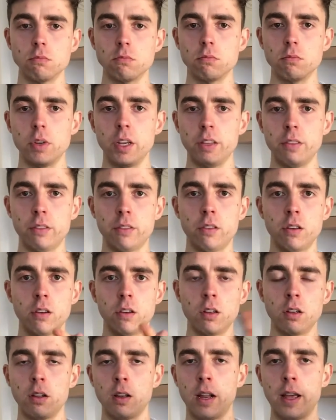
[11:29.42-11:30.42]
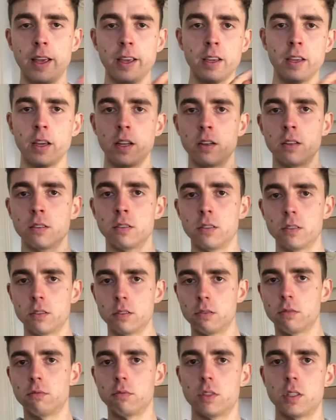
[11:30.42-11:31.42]
Hit the like and
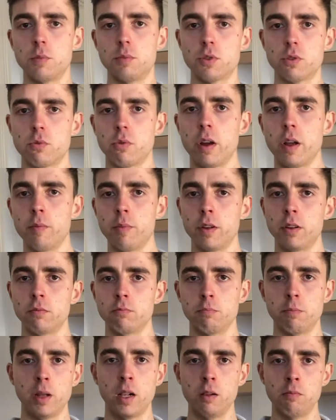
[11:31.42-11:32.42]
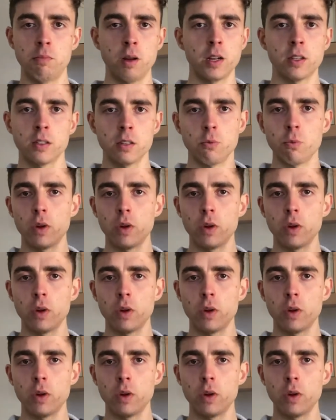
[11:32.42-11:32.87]
subscribe and bell button,